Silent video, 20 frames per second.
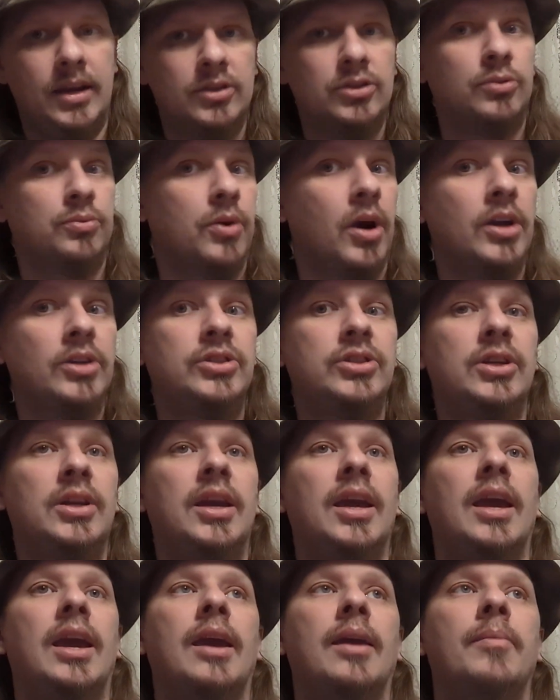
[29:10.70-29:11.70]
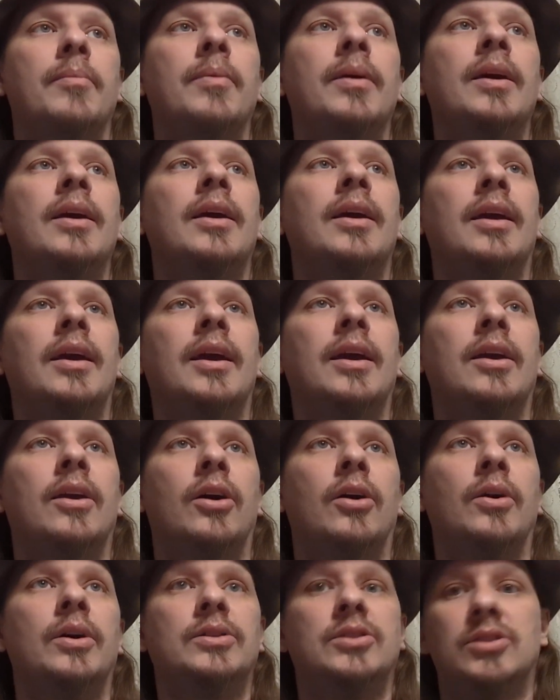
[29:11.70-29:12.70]
a raunchy game.
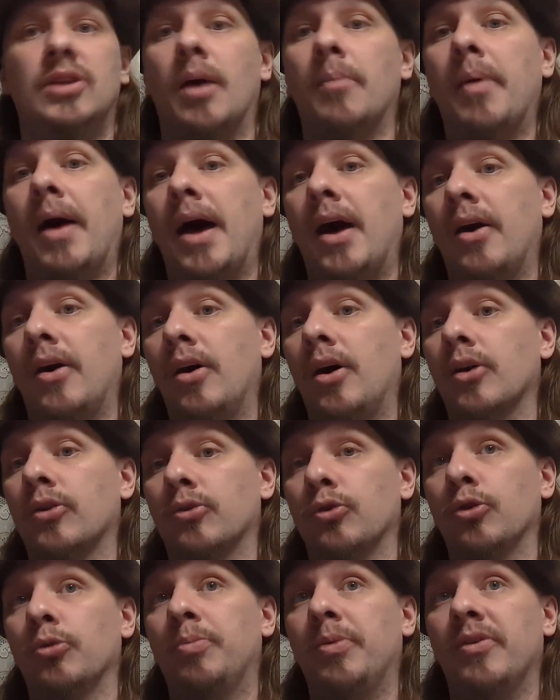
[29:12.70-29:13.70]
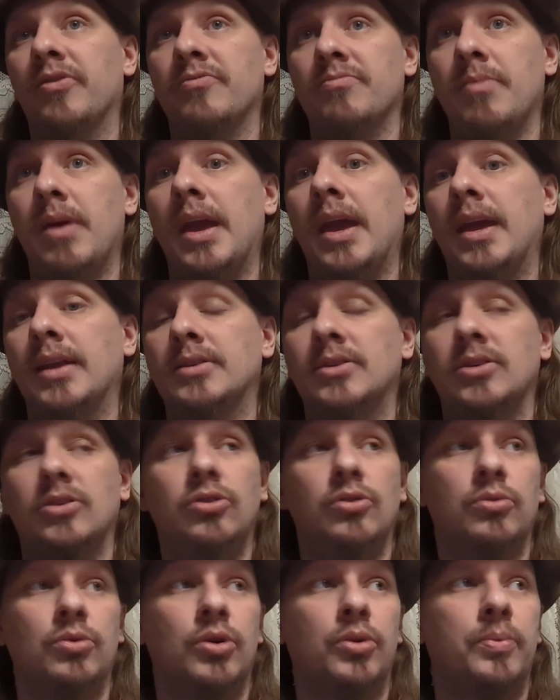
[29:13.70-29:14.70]
It's about a group of maids and
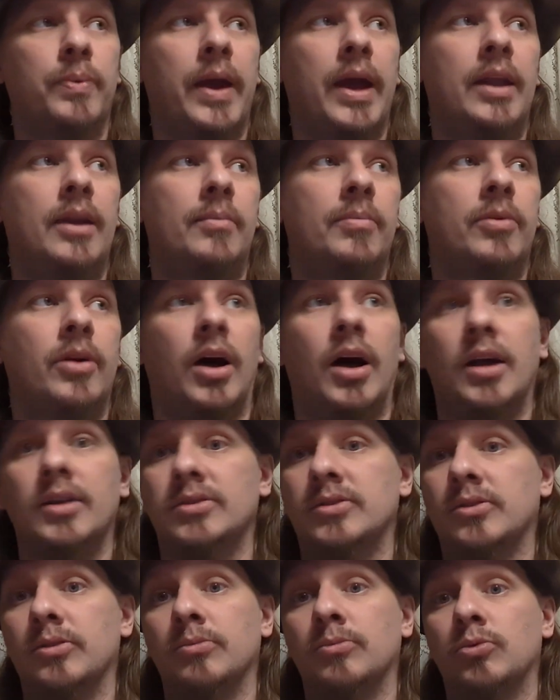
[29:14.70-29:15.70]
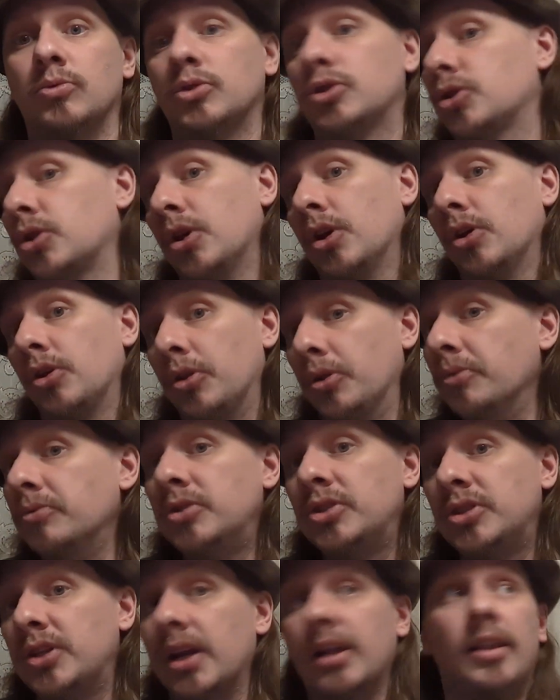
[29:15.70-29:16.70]
you roll random costumes, which could include
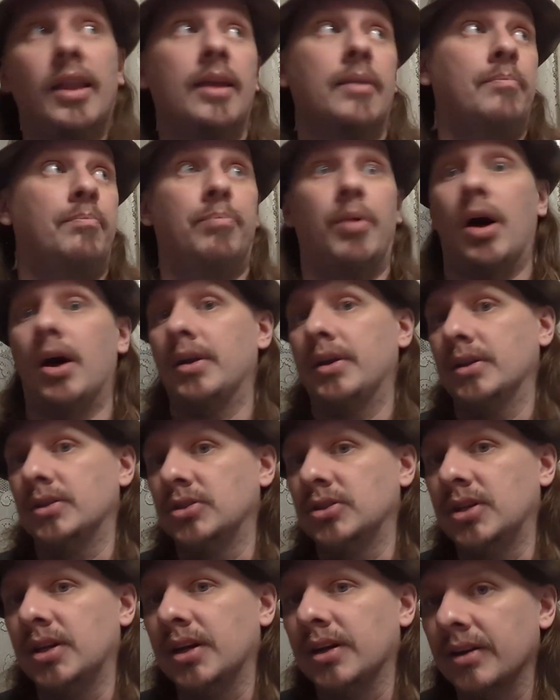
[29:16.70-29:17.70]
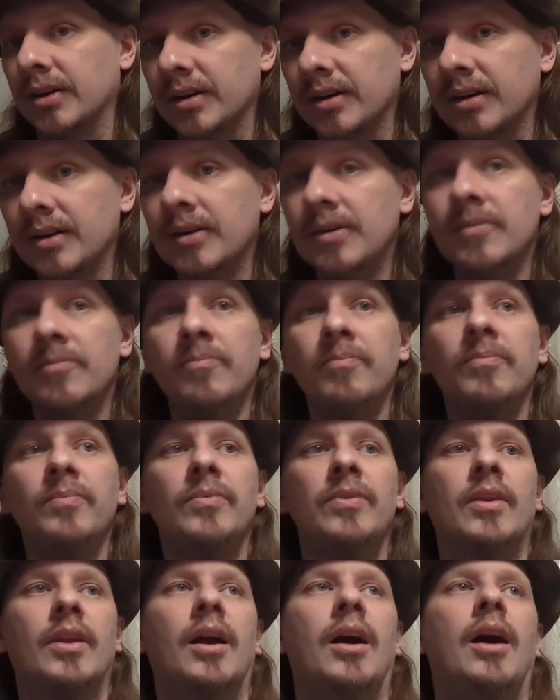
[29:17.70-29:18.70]
shit like bondage gear.
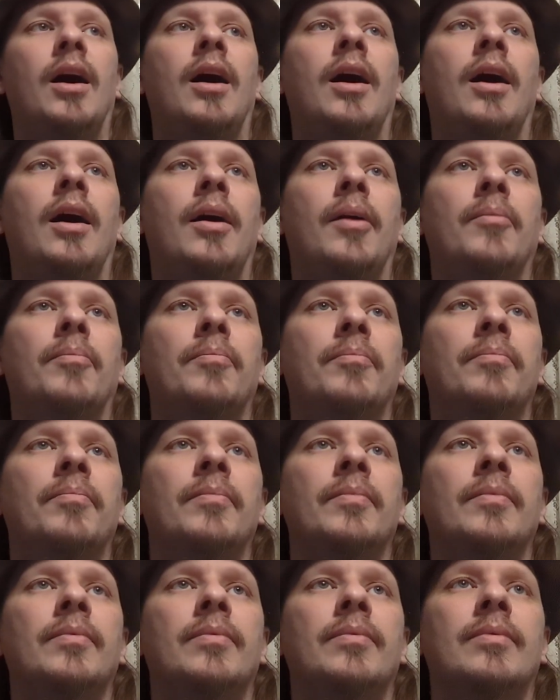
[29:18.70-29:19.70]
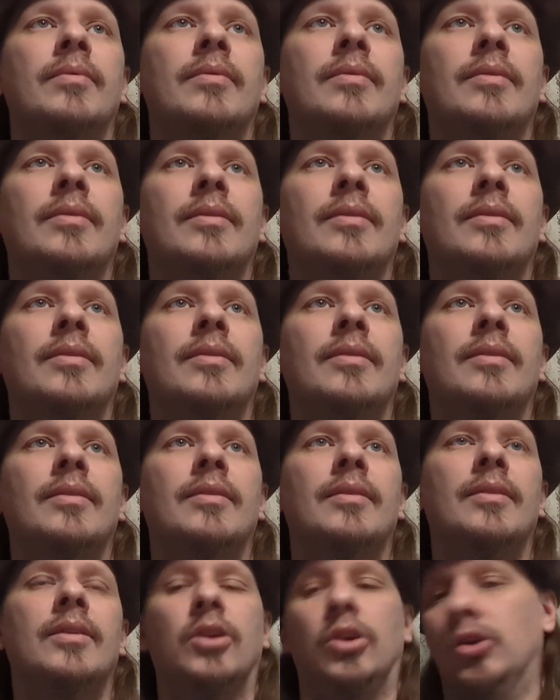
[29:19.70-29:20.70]
Um,
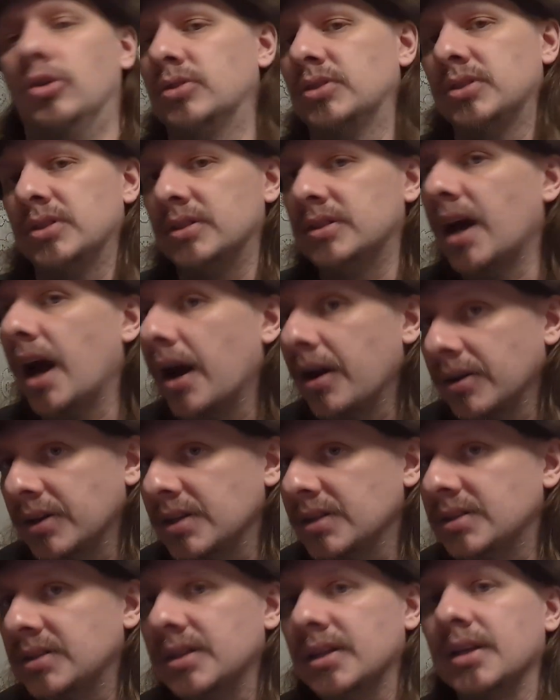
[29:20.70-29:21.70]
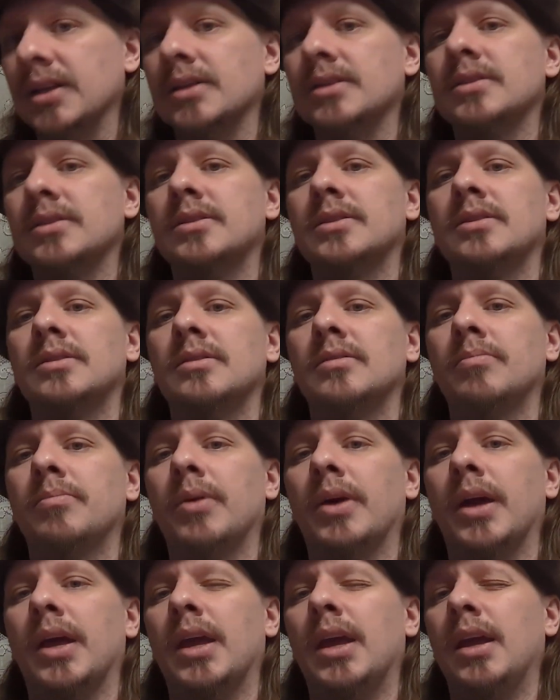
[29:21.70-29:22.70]
it uses entire D6,
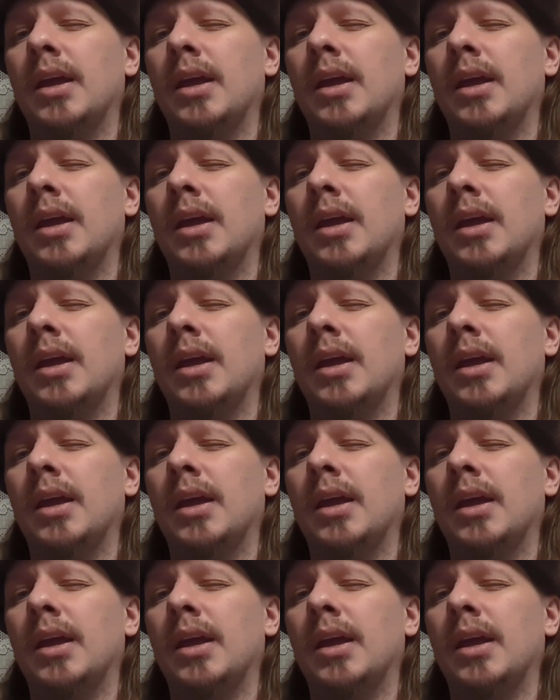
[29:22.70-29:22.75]
but